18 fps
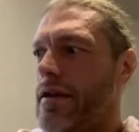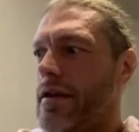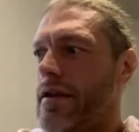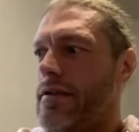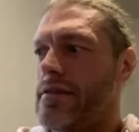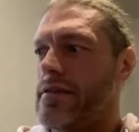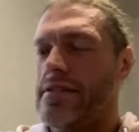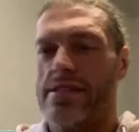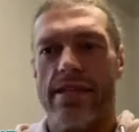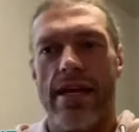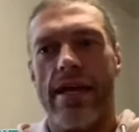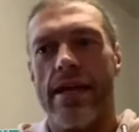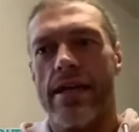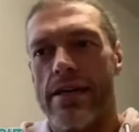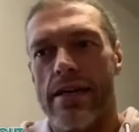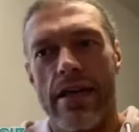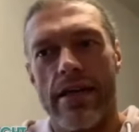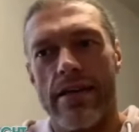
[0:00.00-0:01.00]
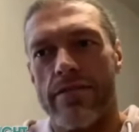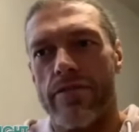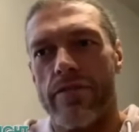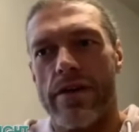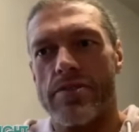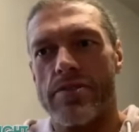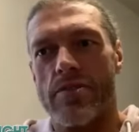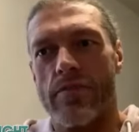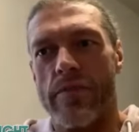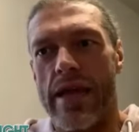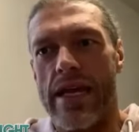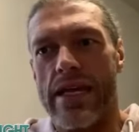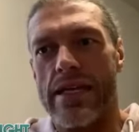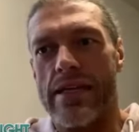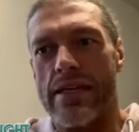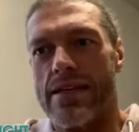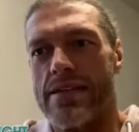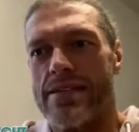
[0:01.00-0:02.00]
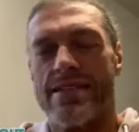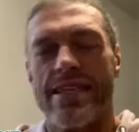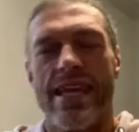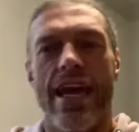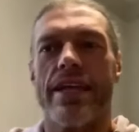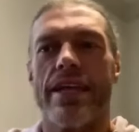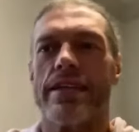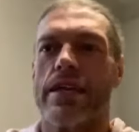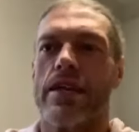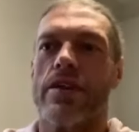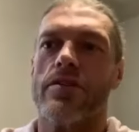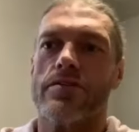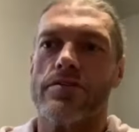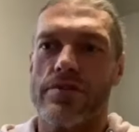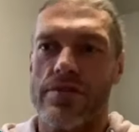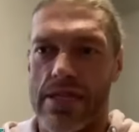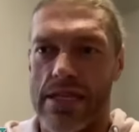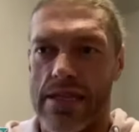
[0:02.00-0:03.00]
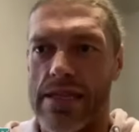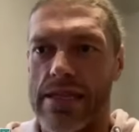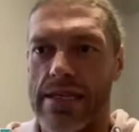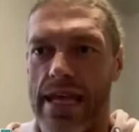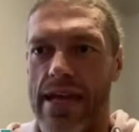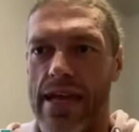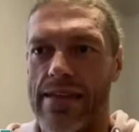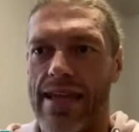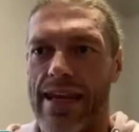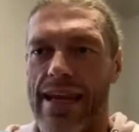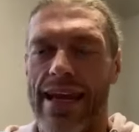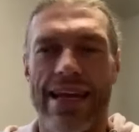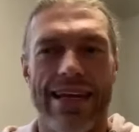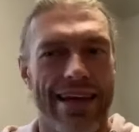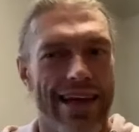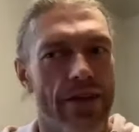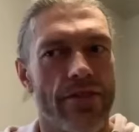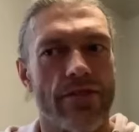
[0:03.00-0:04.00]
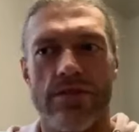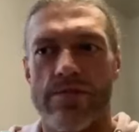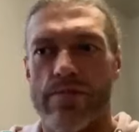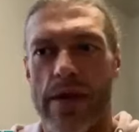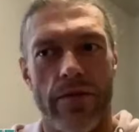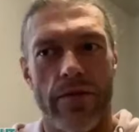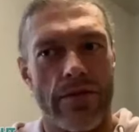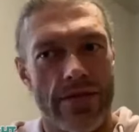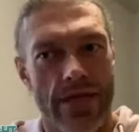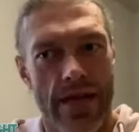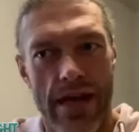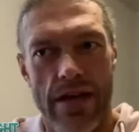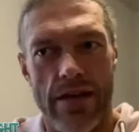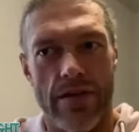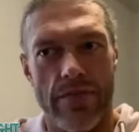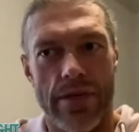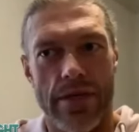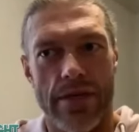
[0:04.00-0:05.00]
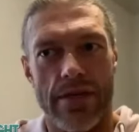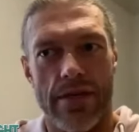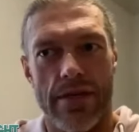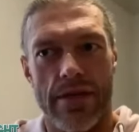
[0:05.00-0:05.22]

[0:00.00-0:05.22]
The second night of WrestleMania is 10 years to the day that I announced my retirement.